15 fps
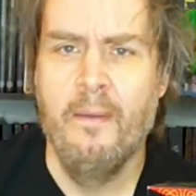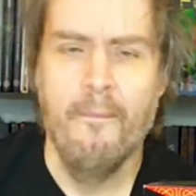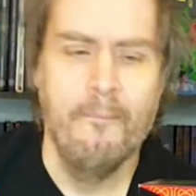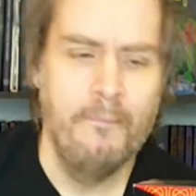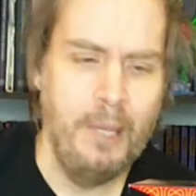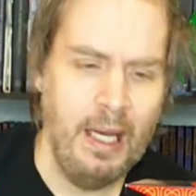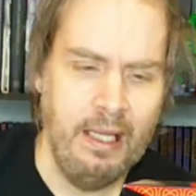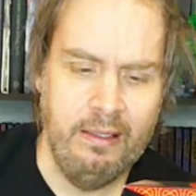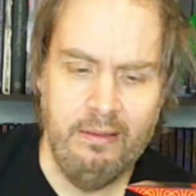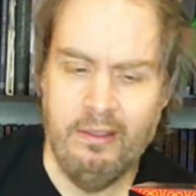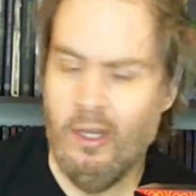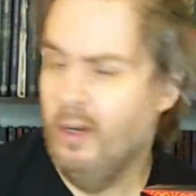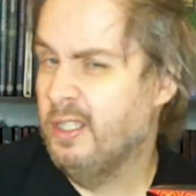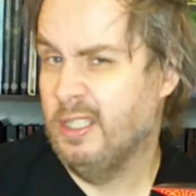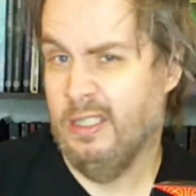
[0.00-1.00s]
But
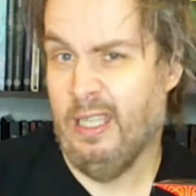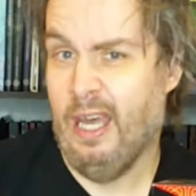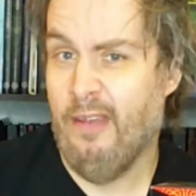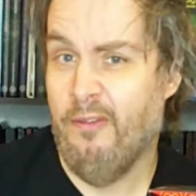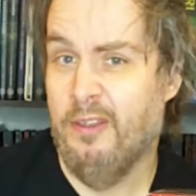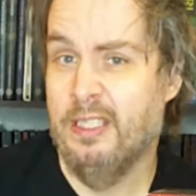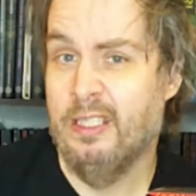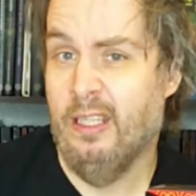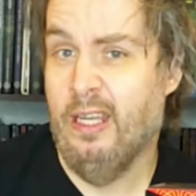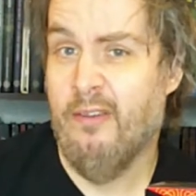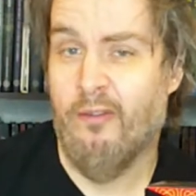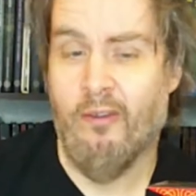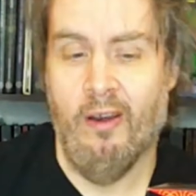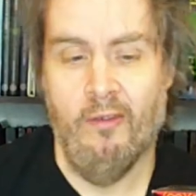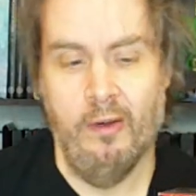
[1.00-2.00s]
there is a lot for this line
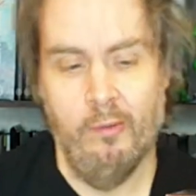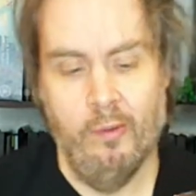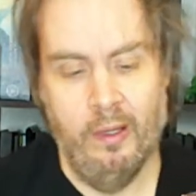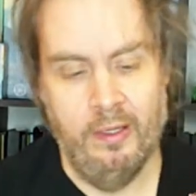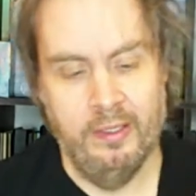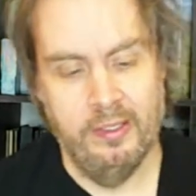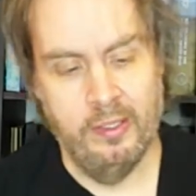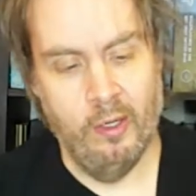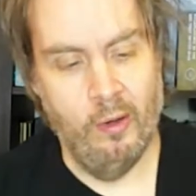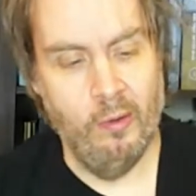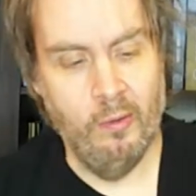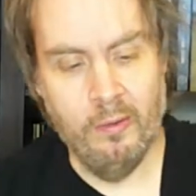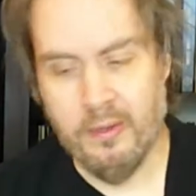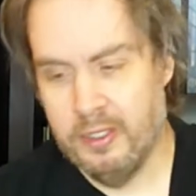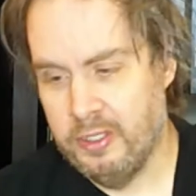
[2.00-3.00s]
for everyone.
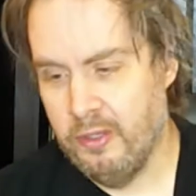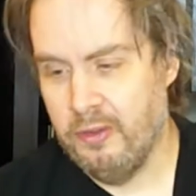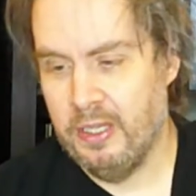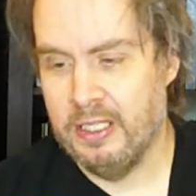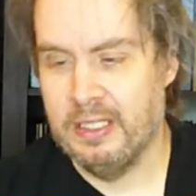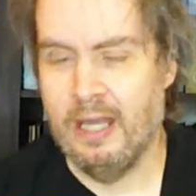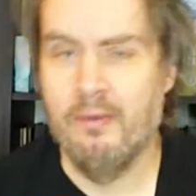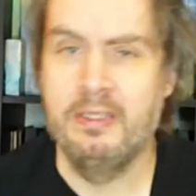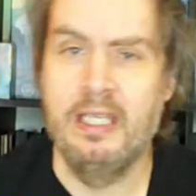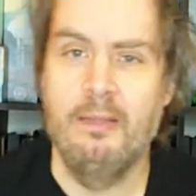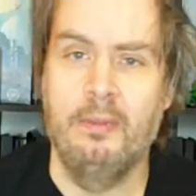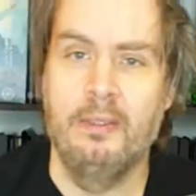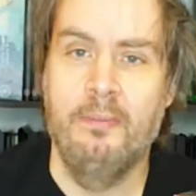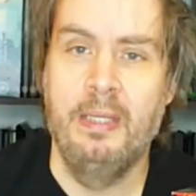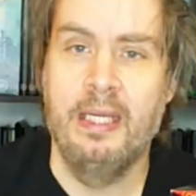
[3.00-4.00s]
So the two things I was
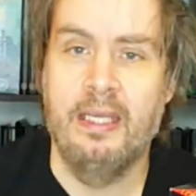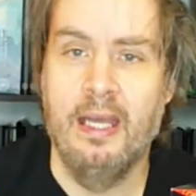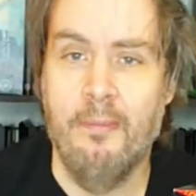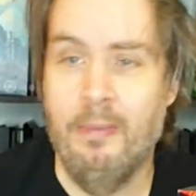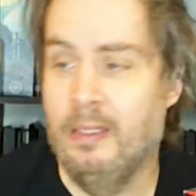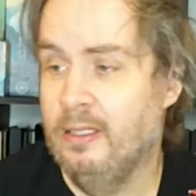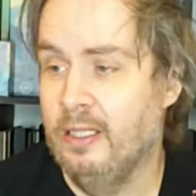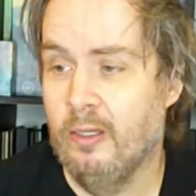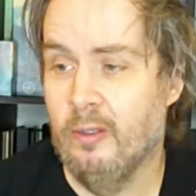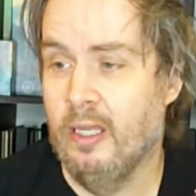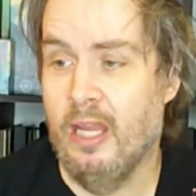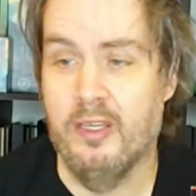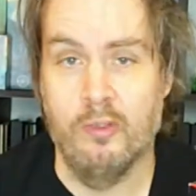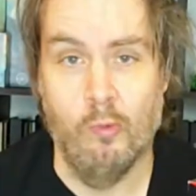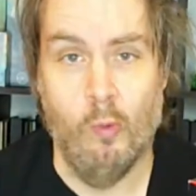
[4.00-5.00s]
able to pick up, and literally
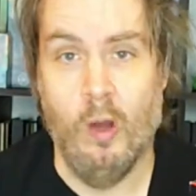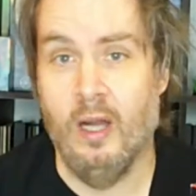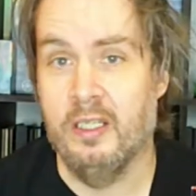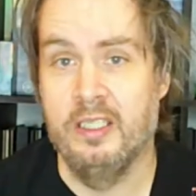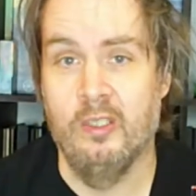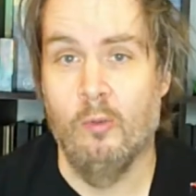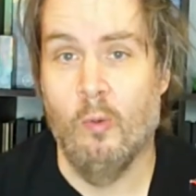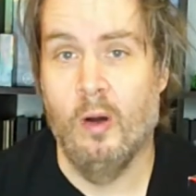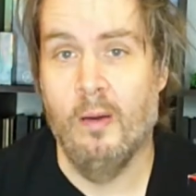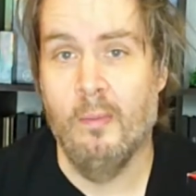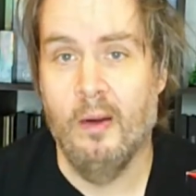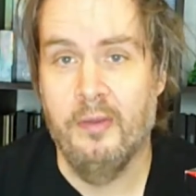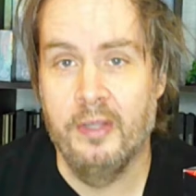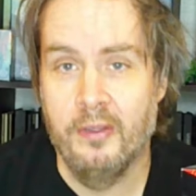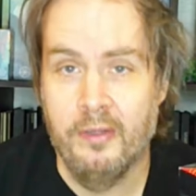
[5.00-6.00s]
I just walked into
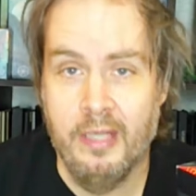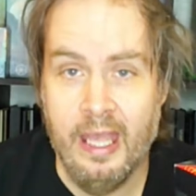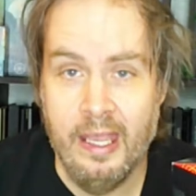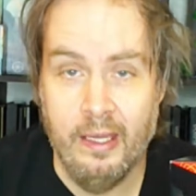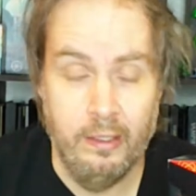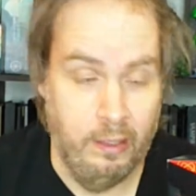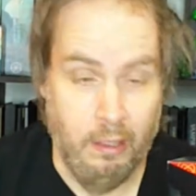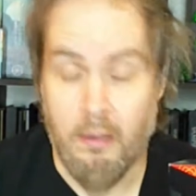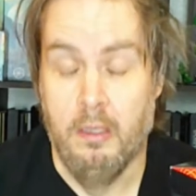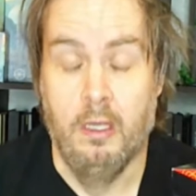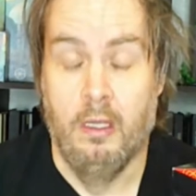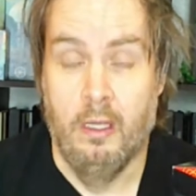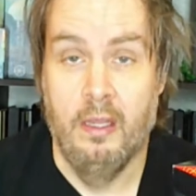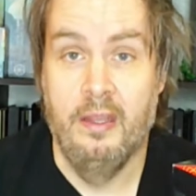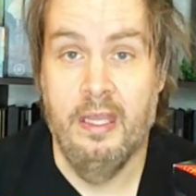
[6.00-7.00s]
Walmart the other day and
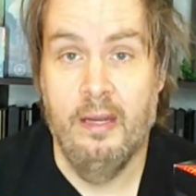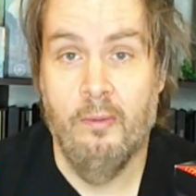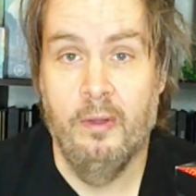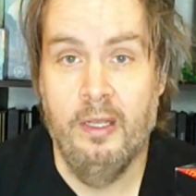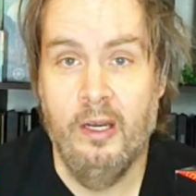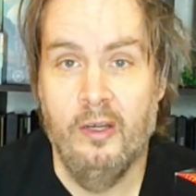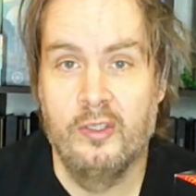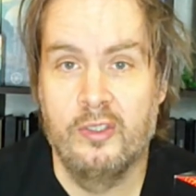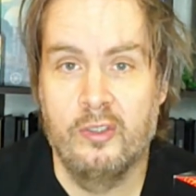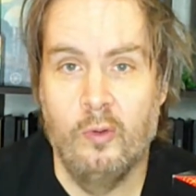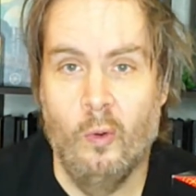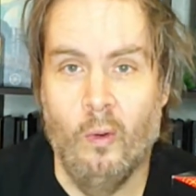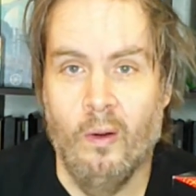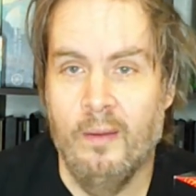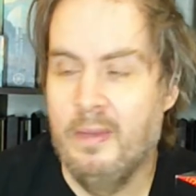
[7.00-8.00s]
they were there,
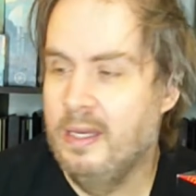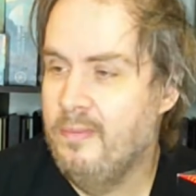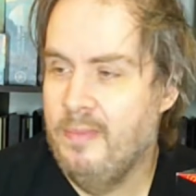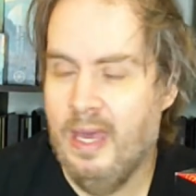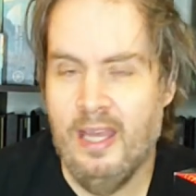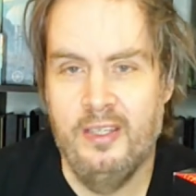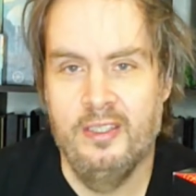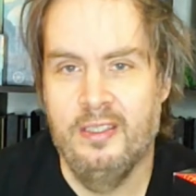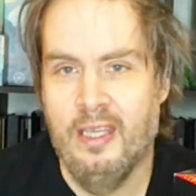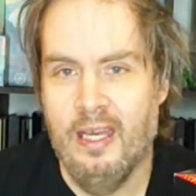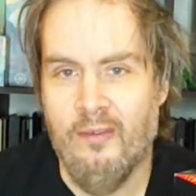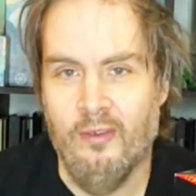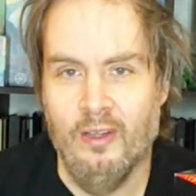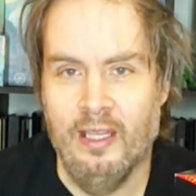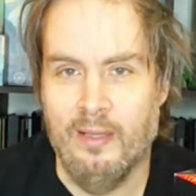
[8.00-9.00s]
score. I mean, imagine
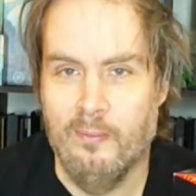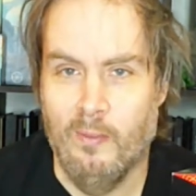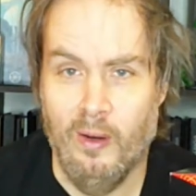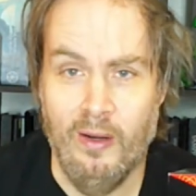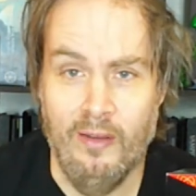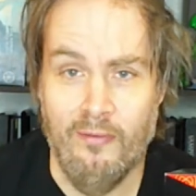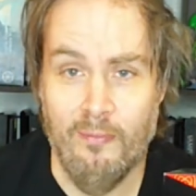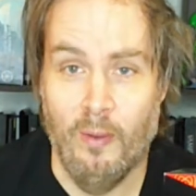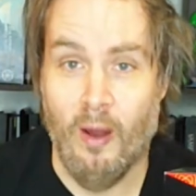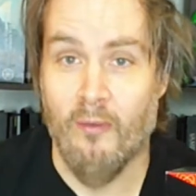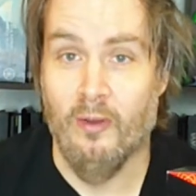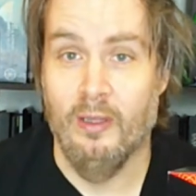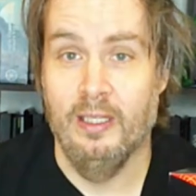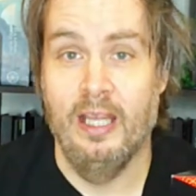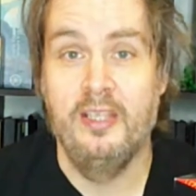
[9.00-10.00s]
that for like
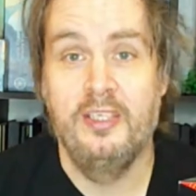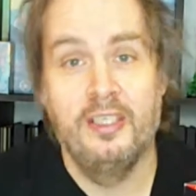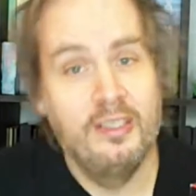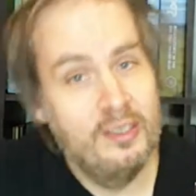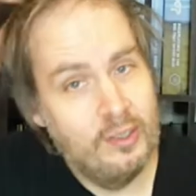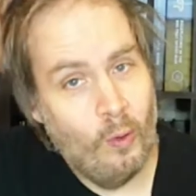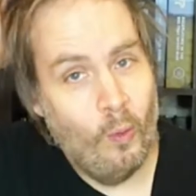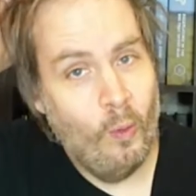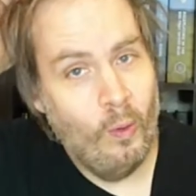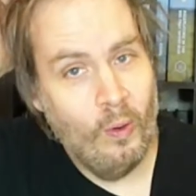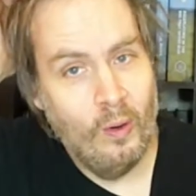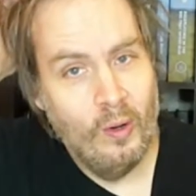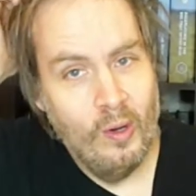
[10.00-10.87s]
Marvel Legends or